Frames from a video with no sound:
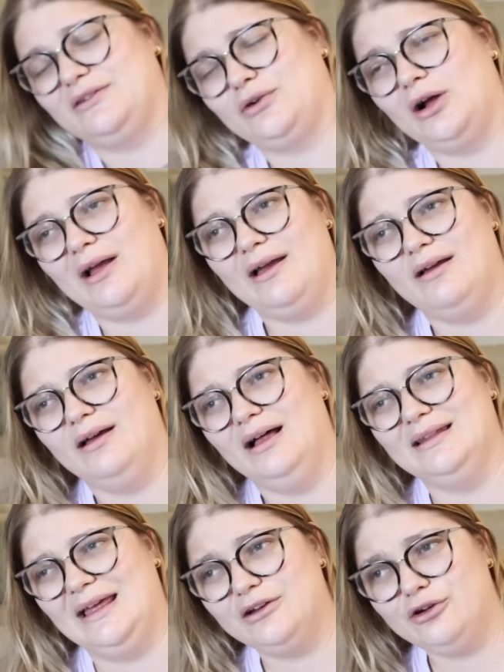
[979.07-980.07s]
that's wrong.
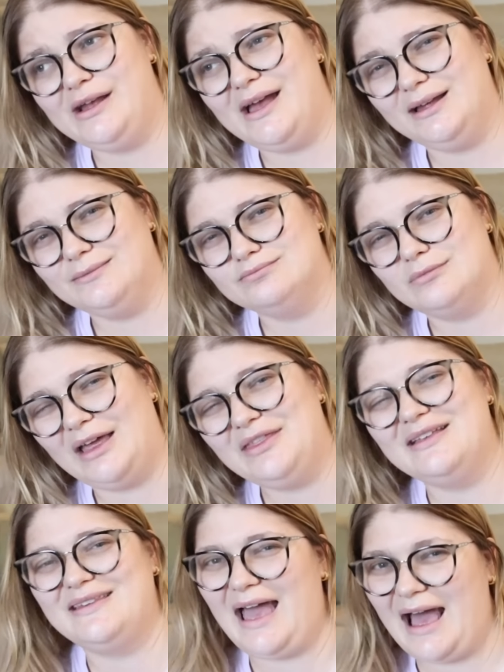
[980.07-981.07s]
Alegria? I think it's